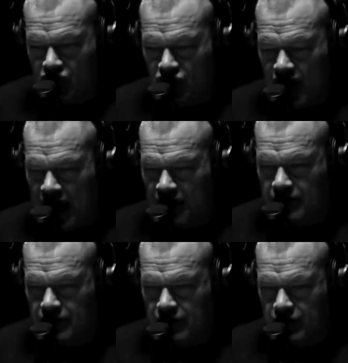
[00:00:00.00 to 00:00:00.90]
that
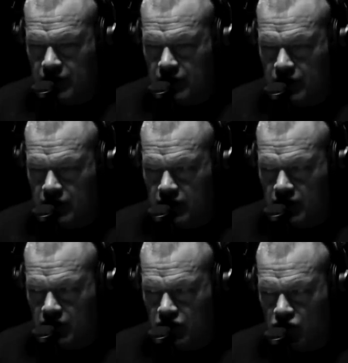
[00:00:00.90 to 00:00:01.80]

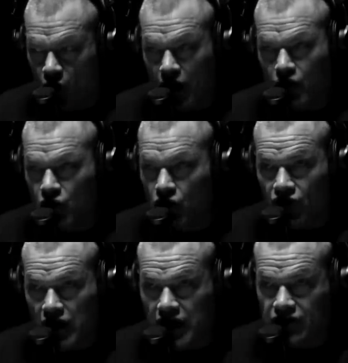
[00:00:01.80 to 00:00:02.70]
you know I don't know if
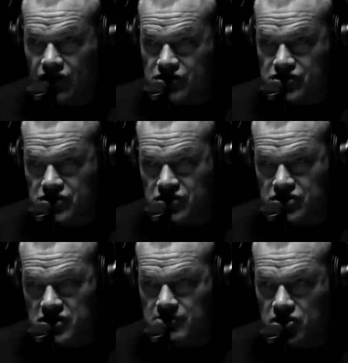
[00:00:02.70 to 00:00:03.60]
I like this.
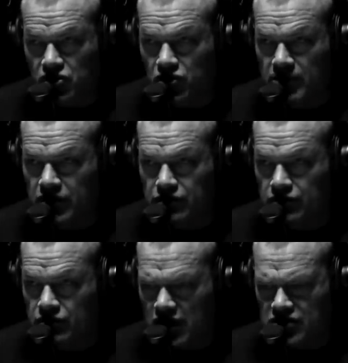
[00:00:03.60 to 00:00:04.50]
This seems a little bit
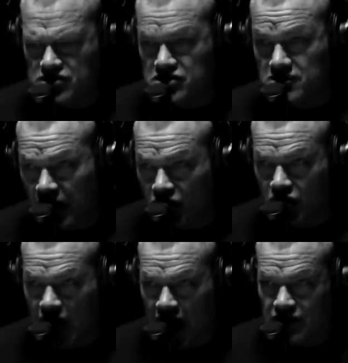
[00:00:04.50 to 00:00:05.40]
that doesn't seem like a
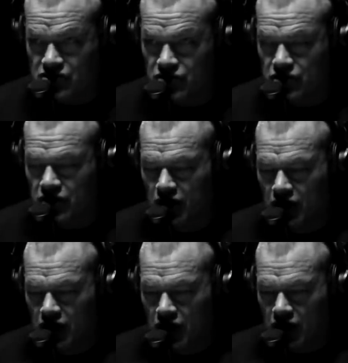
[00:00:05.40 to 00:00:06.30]
good attitude,
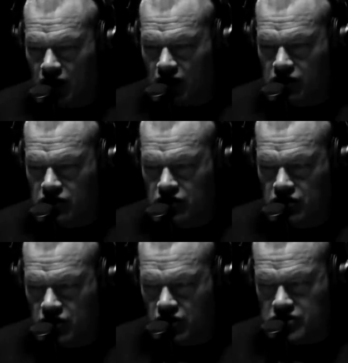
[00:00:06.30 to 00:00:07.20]
mm -hmm. and
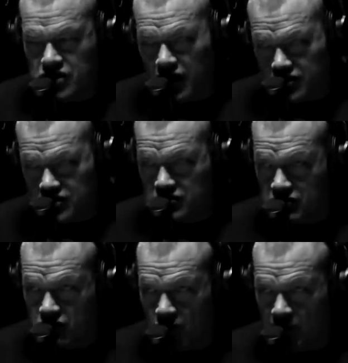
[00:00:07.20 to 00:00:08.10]
you know I
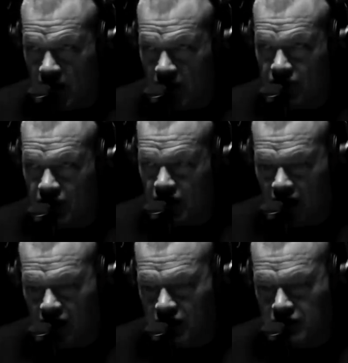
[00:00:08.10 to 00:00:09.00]
replied that
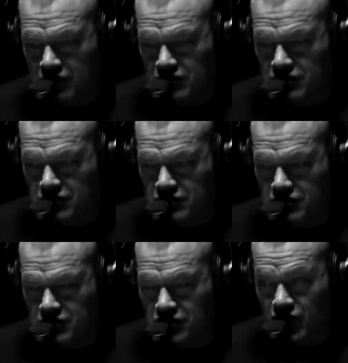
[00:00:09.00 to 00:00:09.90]
hey.
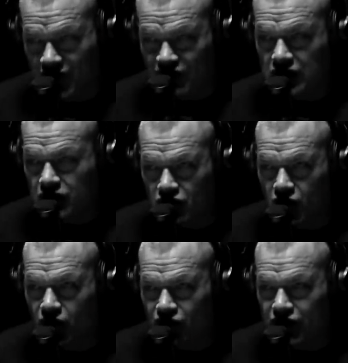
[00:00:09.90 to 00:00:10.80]
You have to hear the
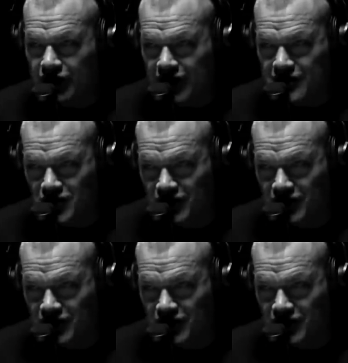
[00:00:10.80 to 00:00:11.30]
whole thing. That's yeah.